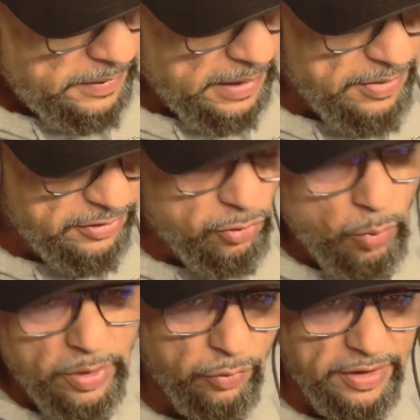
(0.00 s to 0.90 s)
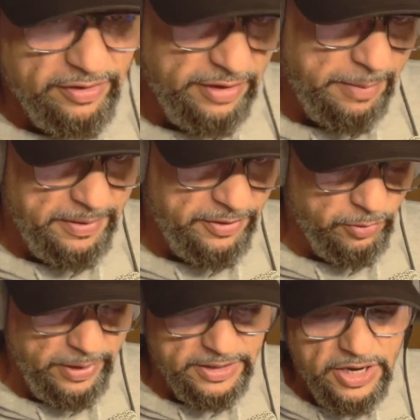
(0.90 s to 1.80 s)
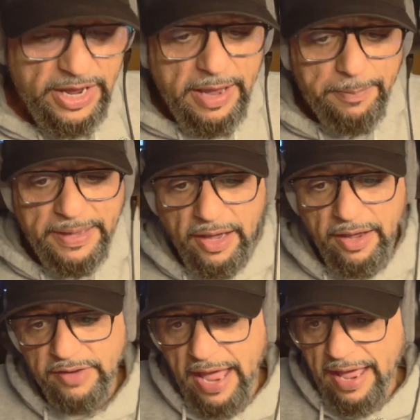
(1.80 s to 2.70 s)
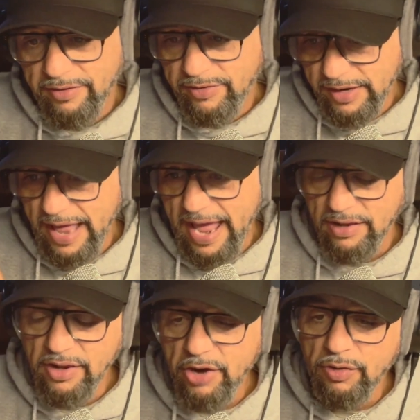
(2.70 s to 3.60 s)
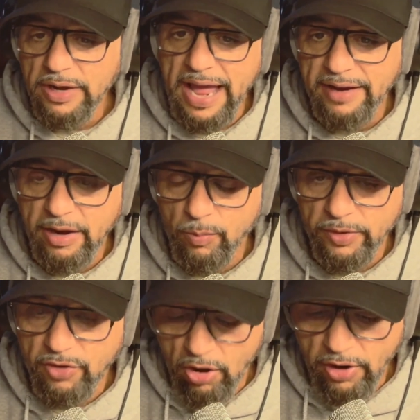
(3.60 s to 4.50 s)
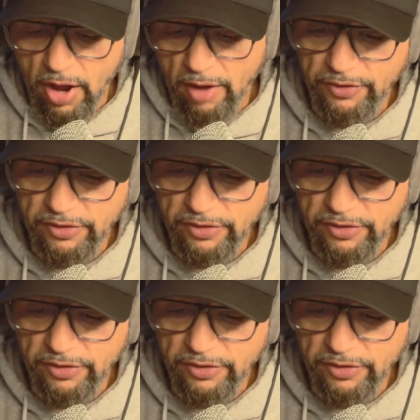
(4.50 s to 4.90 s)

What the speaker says: And this is one of the reasons I made the switch, because as today, literally I did what's called office